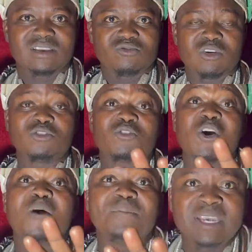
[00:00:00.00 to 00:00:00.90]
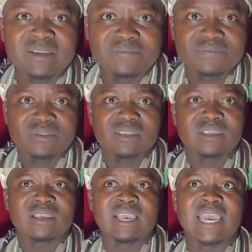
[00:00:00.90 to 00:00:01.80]
When you call me
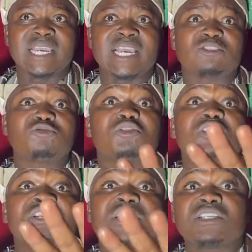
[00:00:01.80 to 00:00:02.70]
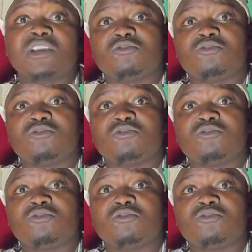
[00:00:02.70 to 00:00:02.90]
and get it to 3 days